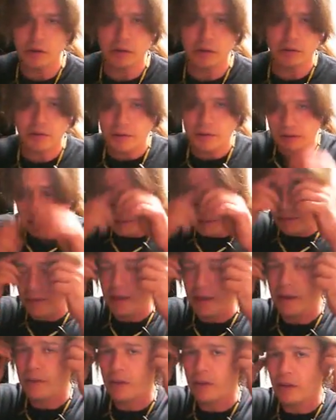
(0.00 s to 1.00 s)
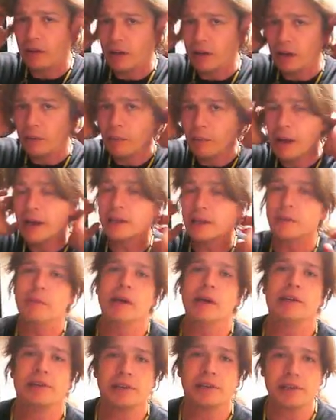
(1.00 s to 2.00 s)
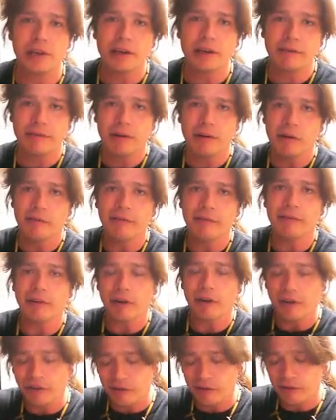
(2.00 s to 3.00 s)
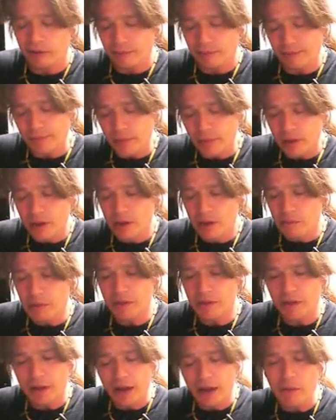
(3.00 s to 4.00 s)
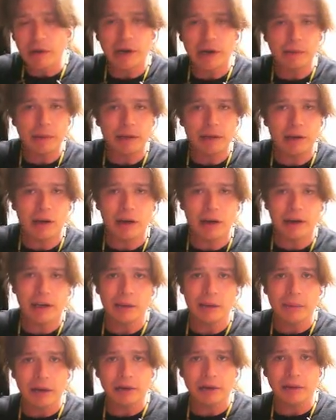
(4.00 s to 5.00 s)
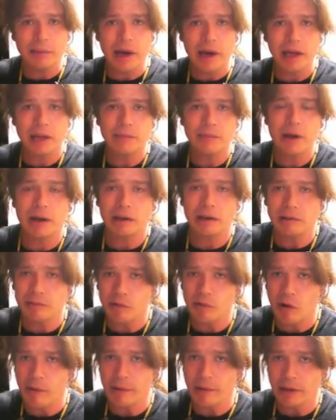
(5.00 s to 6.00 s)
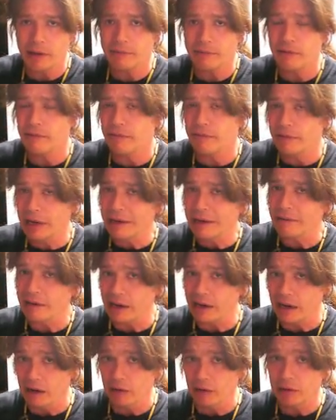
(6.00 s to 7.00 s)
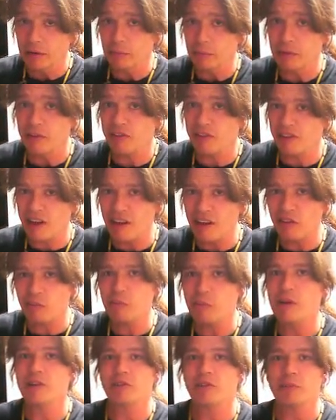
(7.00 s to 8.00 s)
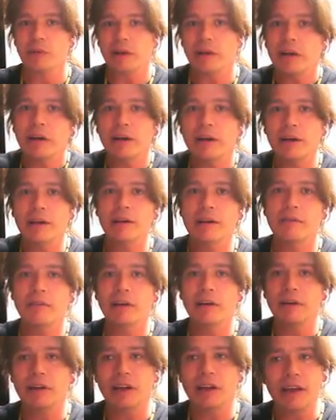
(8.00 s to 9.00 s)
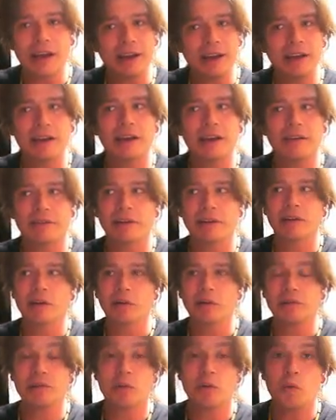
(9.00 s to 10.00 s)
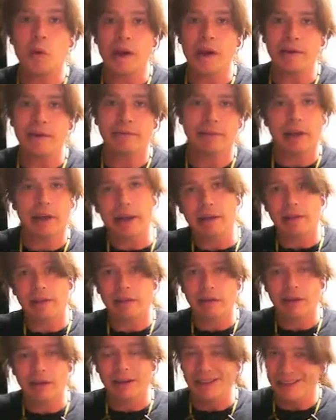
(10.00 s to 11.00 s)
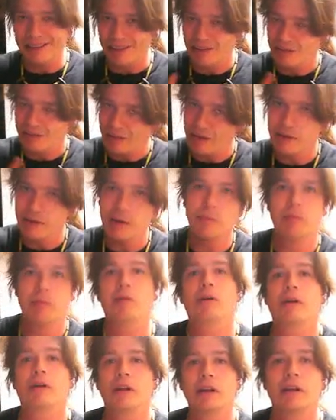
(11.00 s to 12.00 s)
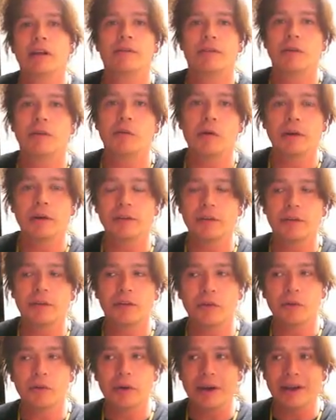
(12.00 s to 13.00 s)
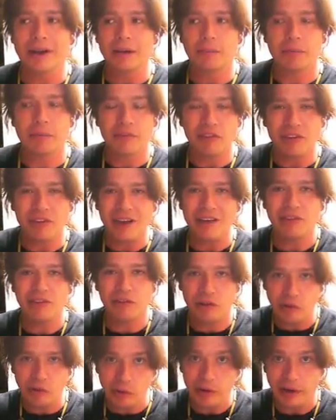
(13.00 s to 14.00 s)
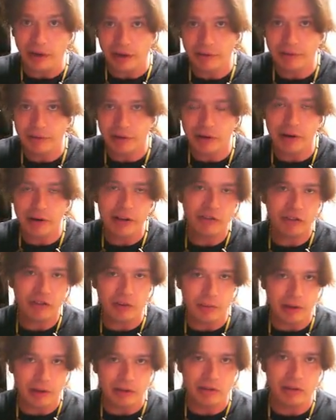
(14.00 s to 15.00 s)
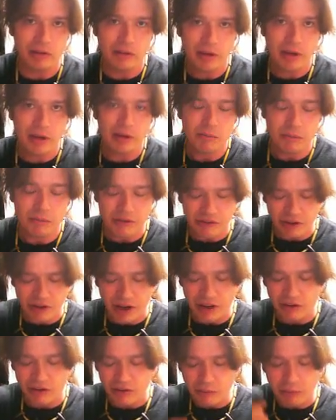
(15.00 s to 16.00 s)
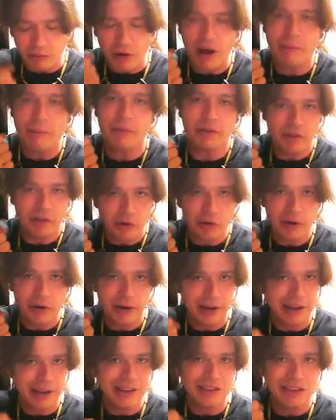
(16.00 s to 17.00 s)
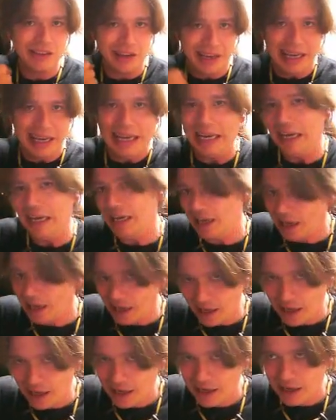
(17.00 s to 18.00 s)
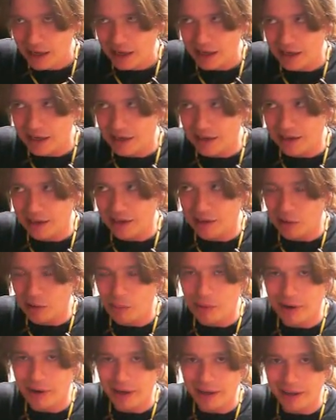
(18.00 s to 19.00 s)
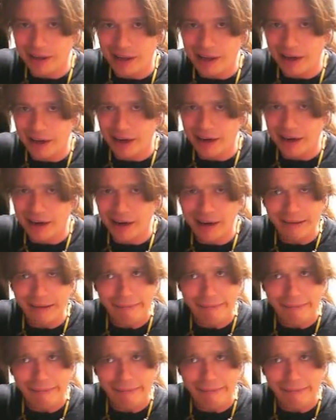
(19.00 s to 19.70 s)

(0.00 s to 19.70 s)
go into a little back to basics info first. But today we're going to be talking about the mathematical formula for figuring out the precise measurement of uh, any given note's wavelength. And this is very important if you want to do any precise tuning for your instruments. Precise, proper tuning is key. No pun intended.